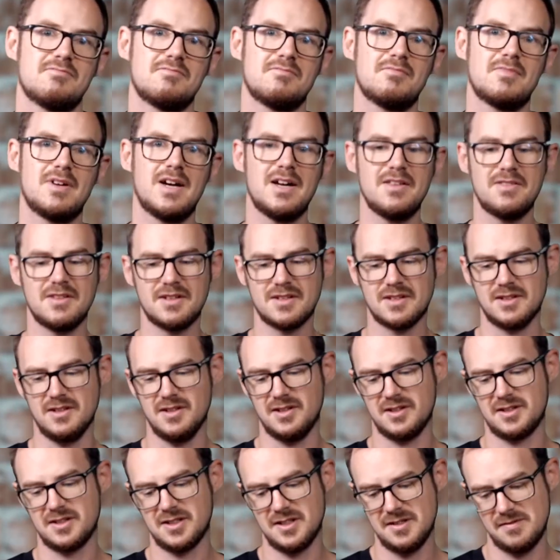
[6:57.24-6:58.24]
I think I
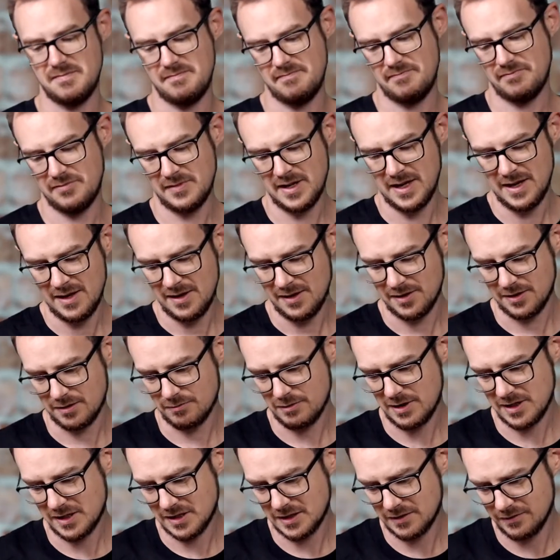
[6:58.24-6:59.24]
like it. The
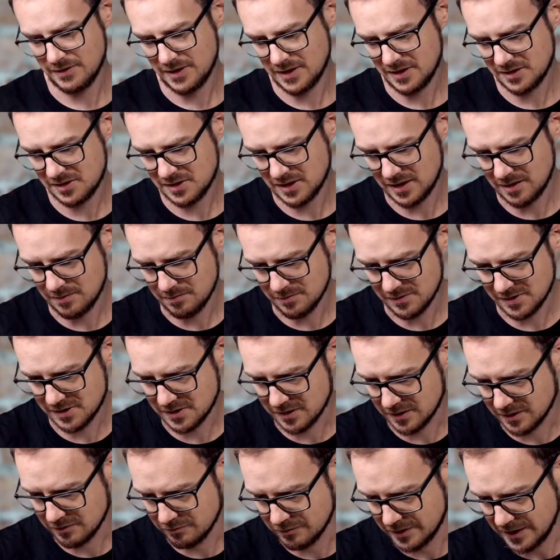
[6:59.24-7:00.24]
rest of it seems
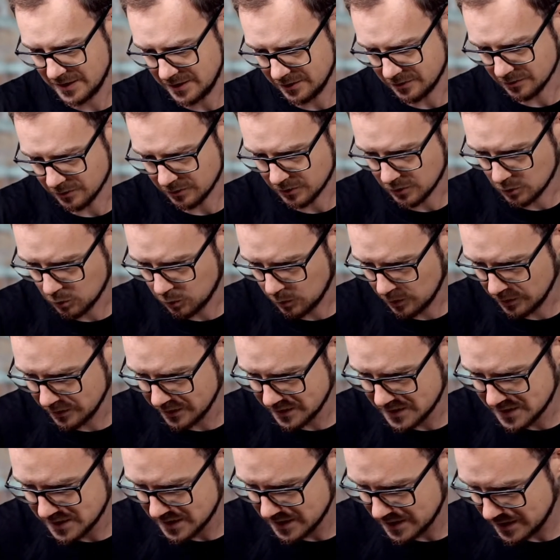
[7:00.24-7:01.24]
really good
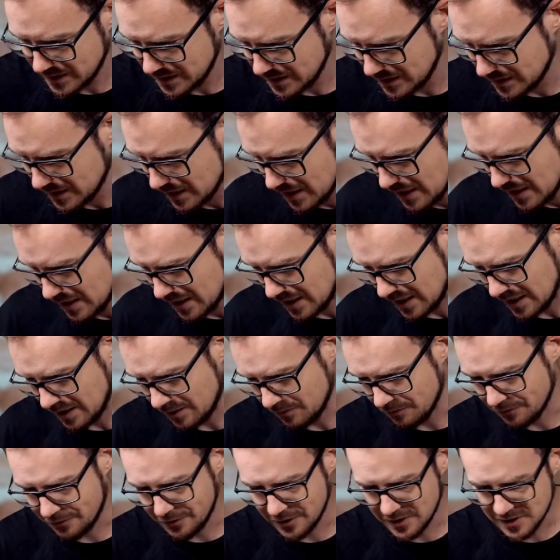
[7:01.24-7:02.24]
quality.
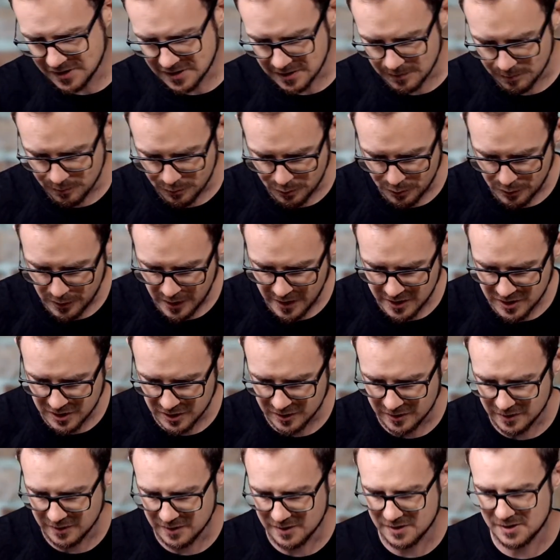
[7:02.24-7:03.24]
First
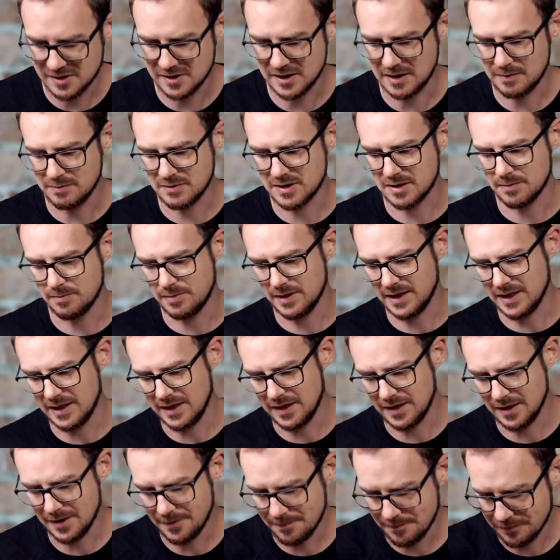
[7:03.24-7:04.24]
impressions seem to
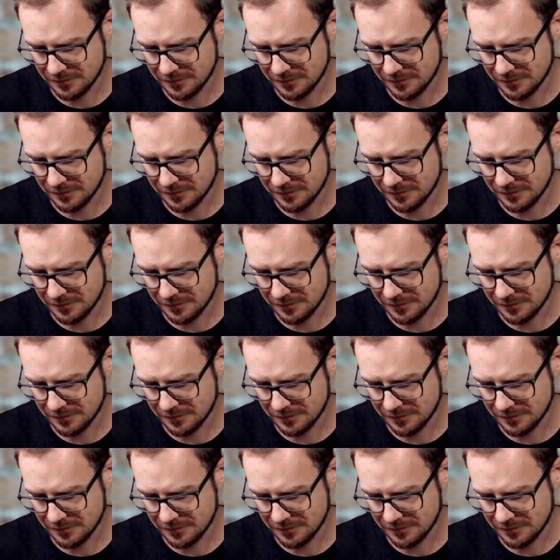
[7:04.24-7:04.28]
be,